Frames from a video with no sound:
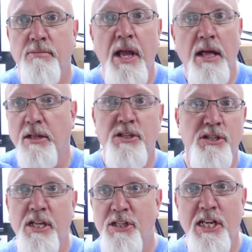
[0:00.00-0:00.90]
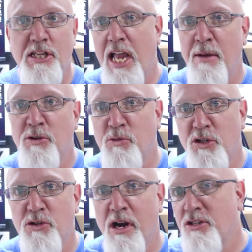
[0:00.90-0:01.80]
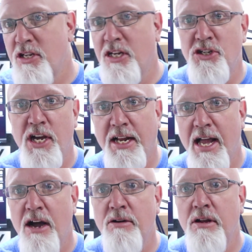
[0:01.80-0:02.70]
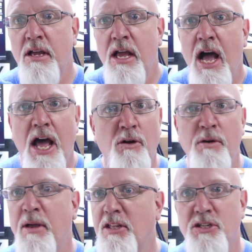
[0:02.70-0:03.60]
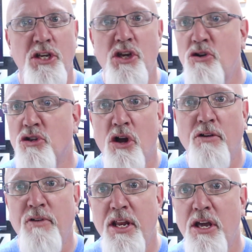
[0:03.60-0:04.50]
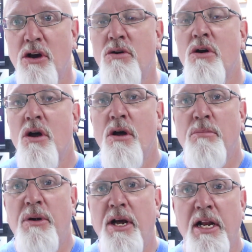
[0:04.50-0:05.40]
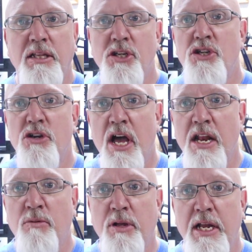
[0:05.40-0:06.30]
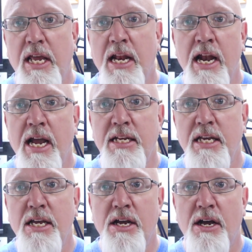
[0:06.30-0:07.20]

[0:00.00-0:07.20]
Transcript: yeah, let's get the camera switched around so you can check it out. I don't want to make this a huge long video, but at least you kind of get an idea